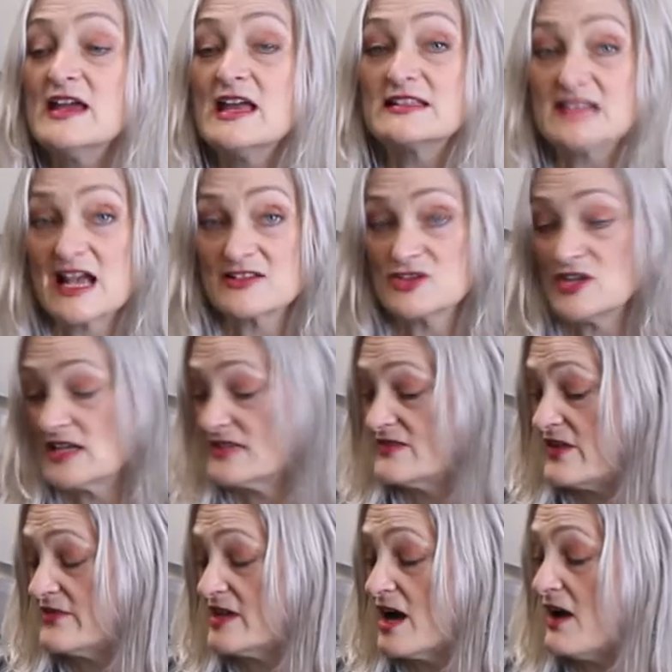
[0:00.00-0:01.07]
it actually isn't
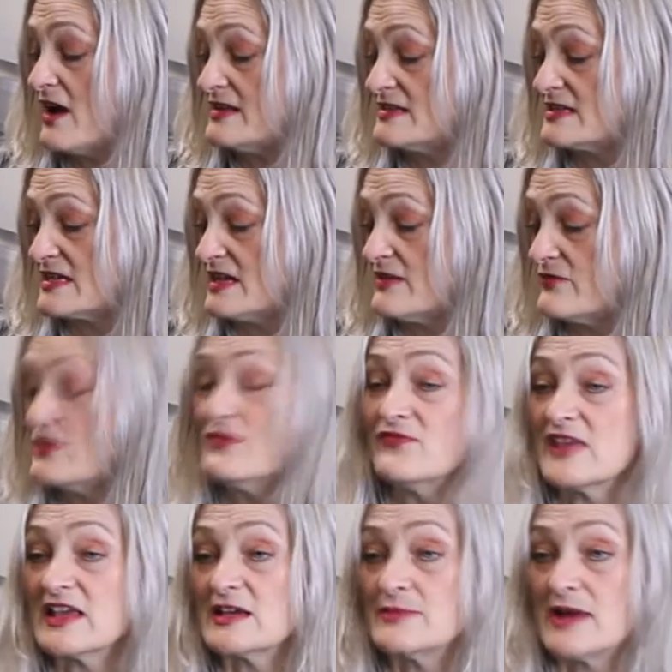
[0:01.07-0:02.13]
very kind, is it? If you
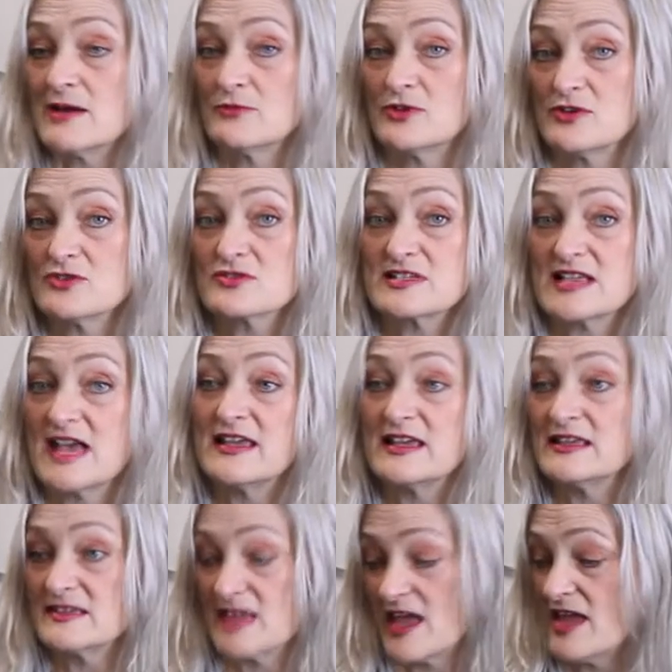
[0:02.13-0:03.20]
think about what you're saying